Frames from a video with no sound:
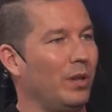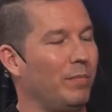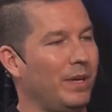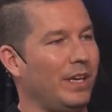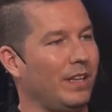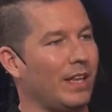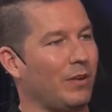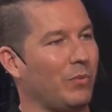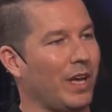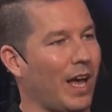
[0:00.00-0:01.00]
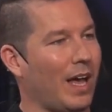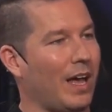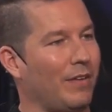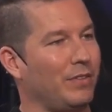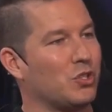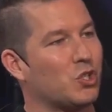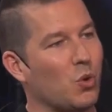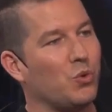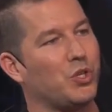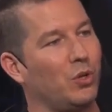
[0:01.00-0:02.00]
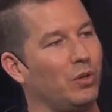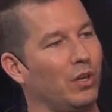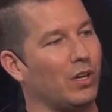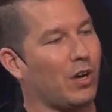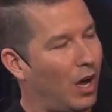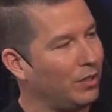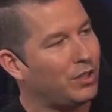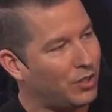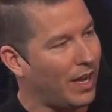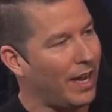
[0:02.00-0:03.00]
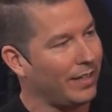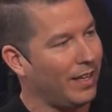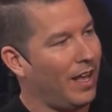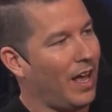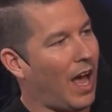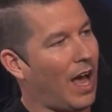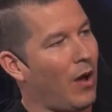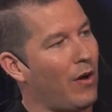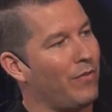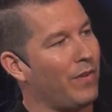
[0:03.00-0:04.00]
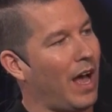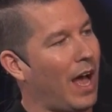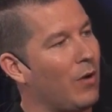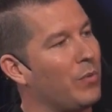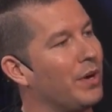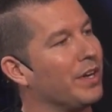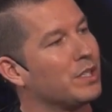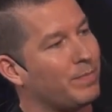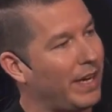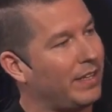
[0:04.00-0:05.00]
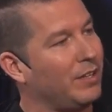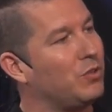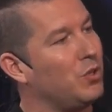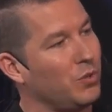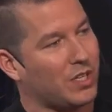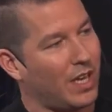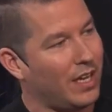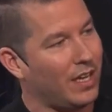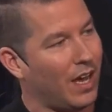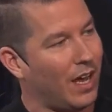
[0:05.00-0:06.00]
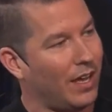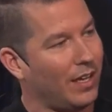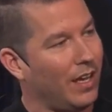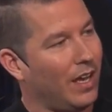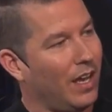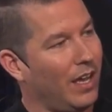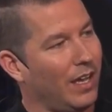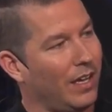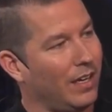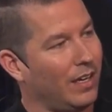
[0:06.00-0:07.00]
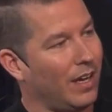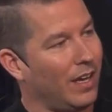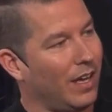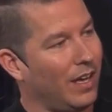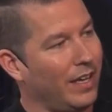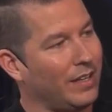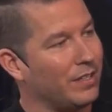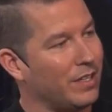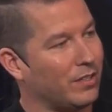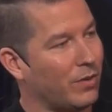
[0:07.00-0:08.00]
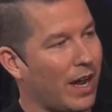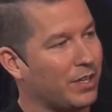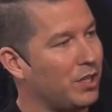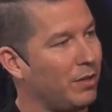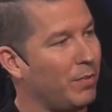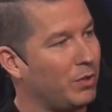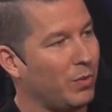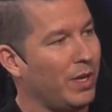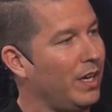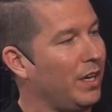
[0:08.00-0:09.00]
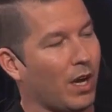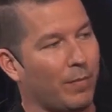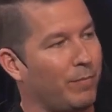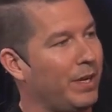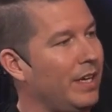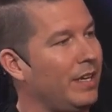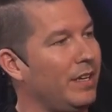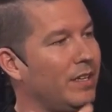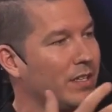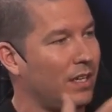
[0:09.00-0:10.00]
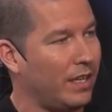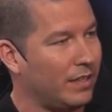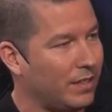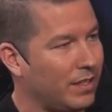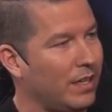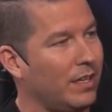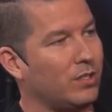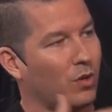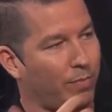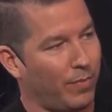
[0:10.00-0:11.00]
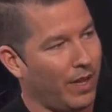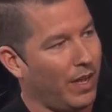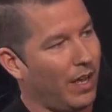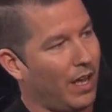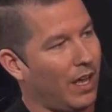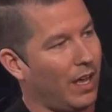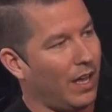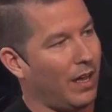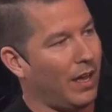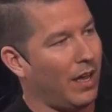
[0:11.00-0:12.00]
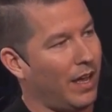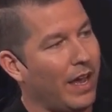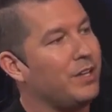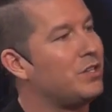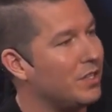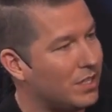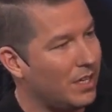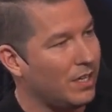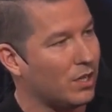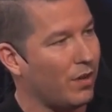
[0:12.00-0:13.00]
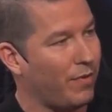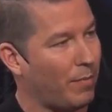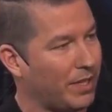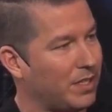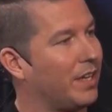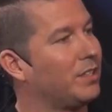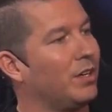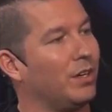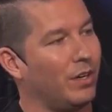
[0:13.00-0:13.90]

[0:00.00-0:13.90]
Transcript: be that we have the social contract of how we're expecting to use AI in this interaction between companies and entities or agencies of public sector